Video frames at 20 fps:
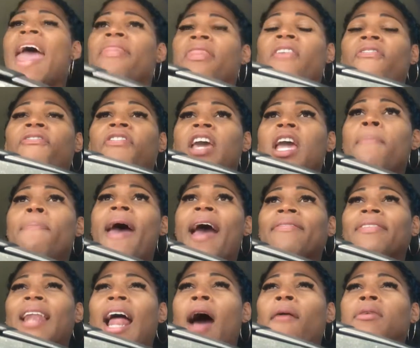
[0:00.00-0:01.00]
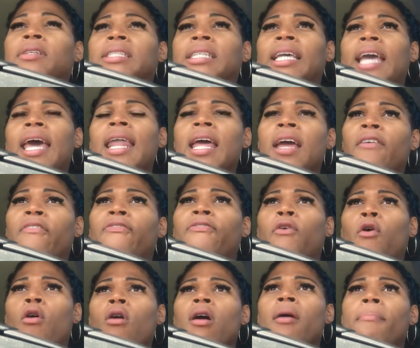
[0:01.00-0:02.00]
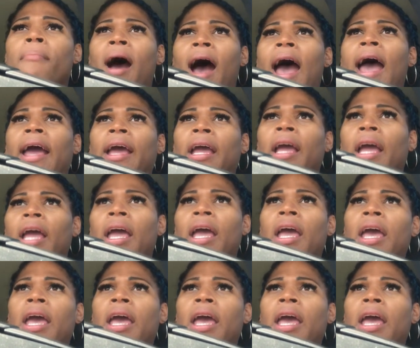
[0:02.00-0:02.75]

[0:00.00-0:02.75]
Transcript: And the feedback that I was getting for my